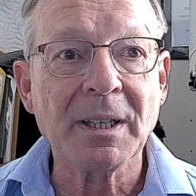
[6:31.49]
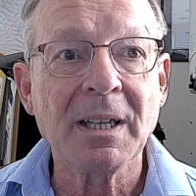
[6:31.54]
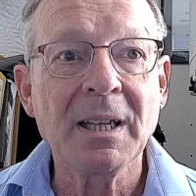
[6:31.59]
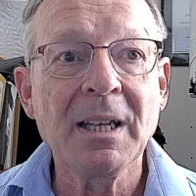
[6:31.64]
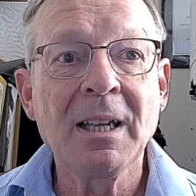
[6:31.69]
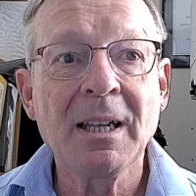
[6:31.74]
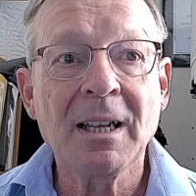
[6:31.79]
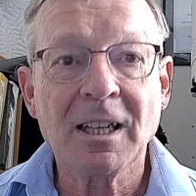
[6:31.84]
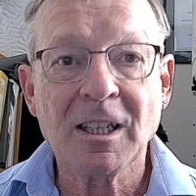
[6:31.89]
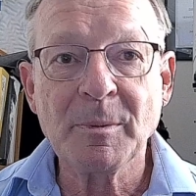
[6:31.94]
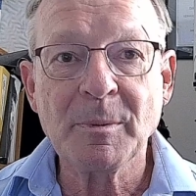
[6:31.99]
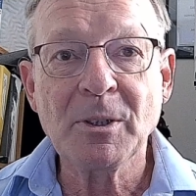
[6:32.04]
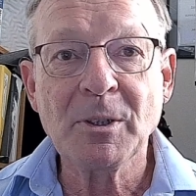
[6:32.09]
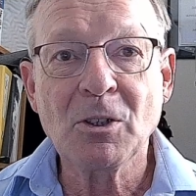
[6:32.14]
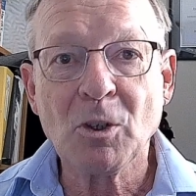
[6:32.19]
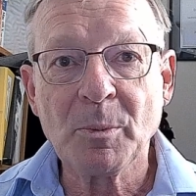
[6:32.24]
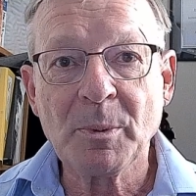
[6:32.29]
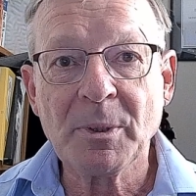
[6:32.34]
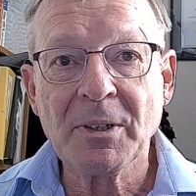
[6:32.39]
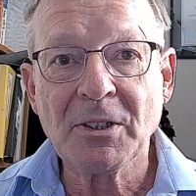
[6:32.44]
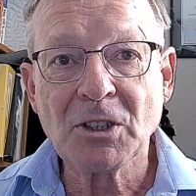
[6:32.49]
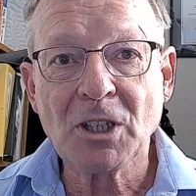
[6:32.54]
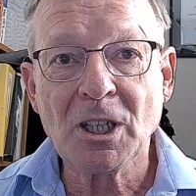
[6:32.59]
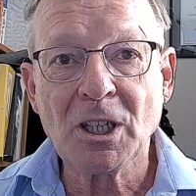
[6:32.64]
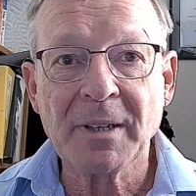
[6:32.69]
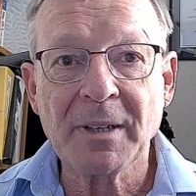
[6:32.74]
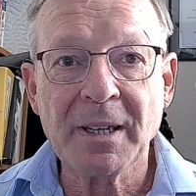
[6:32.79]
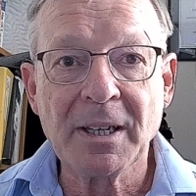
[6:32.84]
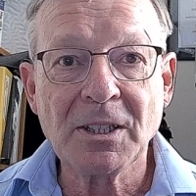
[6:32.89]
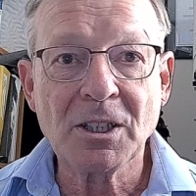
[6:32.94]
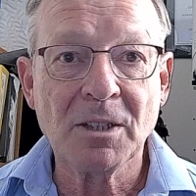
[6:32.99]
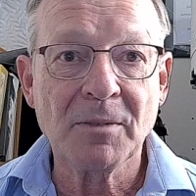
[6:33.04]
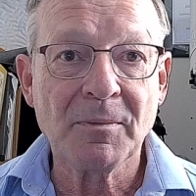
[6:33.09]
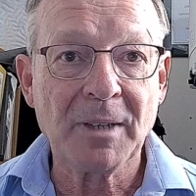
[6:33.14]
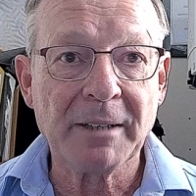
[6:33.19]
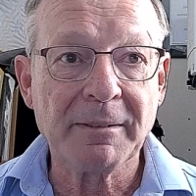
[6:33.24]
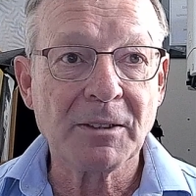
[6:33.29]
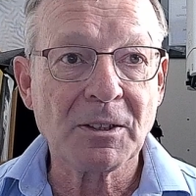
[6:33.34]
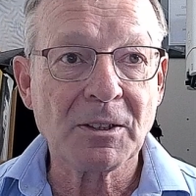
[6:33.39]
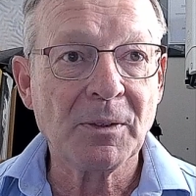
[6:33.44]
And I've been copying those over into the
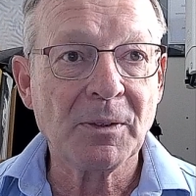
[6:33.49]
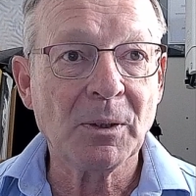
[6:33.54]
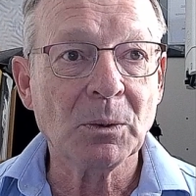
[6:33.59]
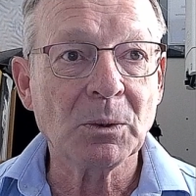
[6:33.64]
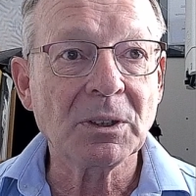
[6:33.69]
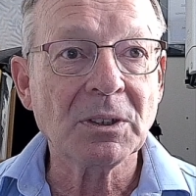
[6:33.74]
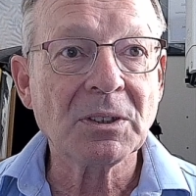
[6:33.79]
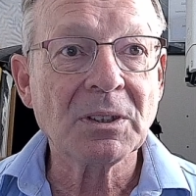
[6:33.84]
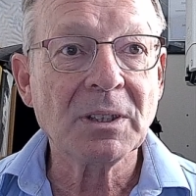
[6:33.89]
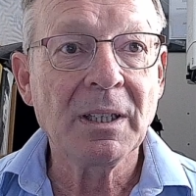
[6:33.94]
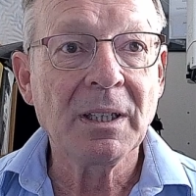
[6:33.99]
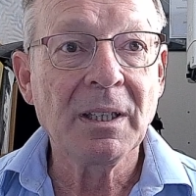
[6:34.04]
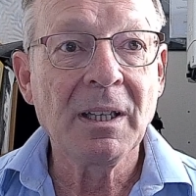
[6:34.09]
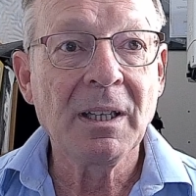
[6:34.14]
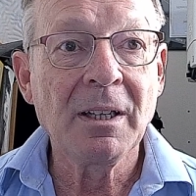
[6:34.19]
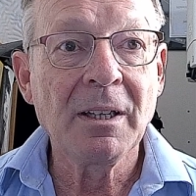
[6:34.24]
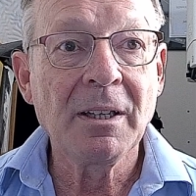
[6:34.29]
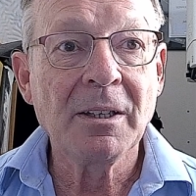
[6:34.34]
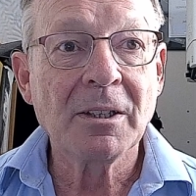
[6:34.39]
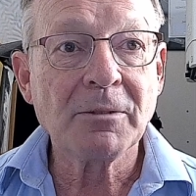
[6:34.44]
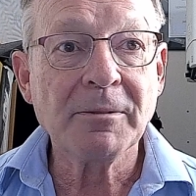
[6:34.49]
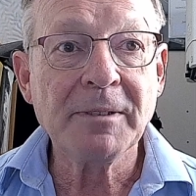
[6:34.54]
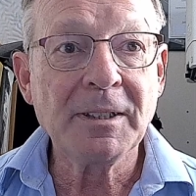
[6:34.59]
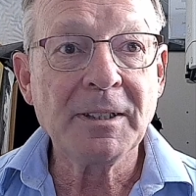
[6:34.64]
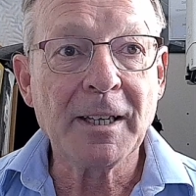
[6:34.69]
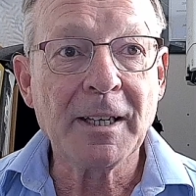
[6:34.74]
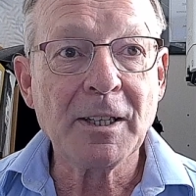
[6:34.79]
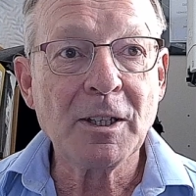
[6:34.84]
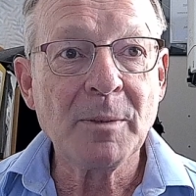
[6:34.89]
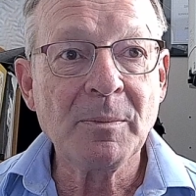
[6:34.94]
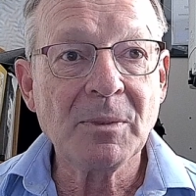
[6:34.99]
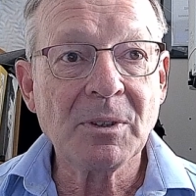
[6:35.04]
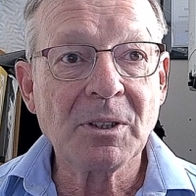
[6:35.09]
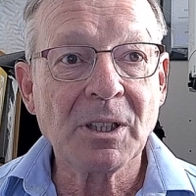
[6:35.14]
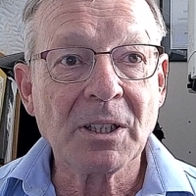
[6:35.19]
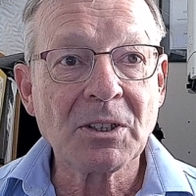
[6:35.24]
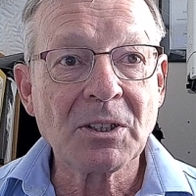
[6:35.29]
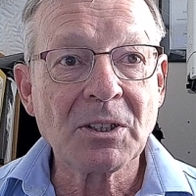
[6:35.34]
various folders. To rename them, just